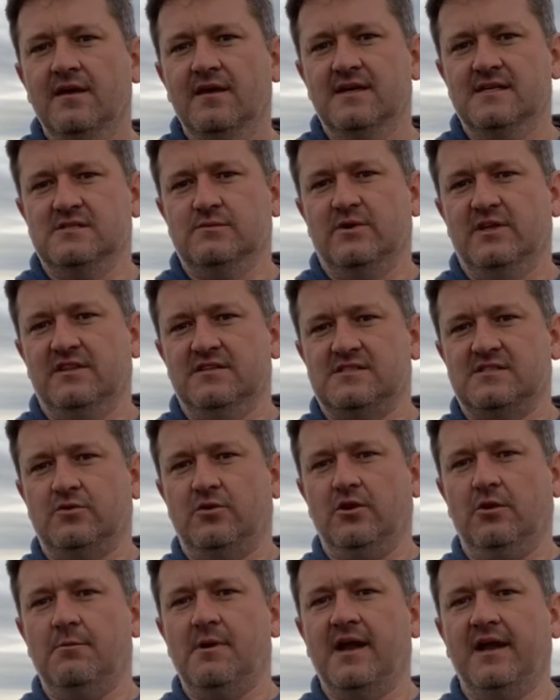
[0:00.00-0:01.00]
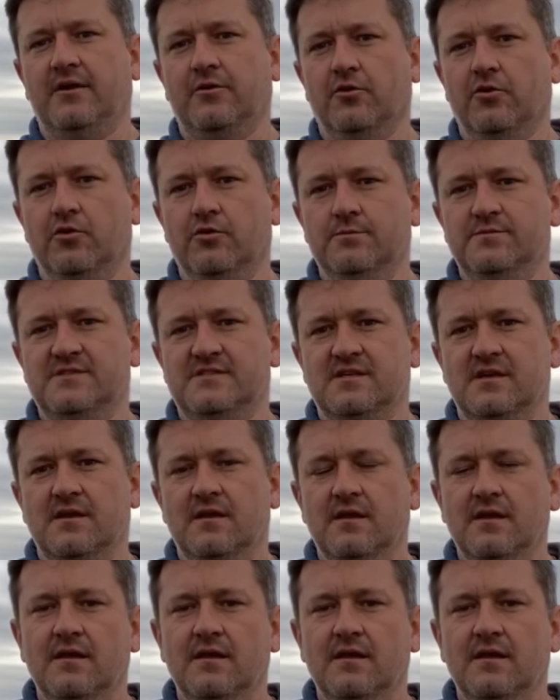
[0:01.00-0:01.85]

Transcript: is when the soil microbes